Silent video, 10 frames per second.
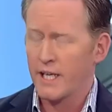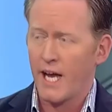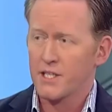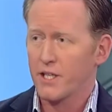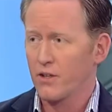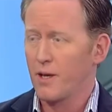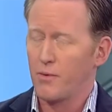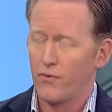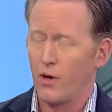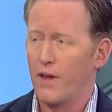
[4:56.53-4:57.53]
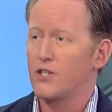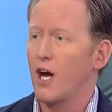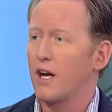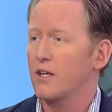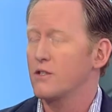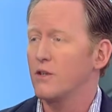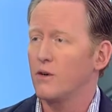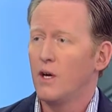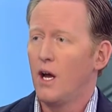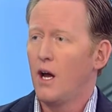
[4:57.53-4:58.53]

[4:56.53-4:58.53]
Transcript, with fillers: engaged and killed them. You know, they shot at us too.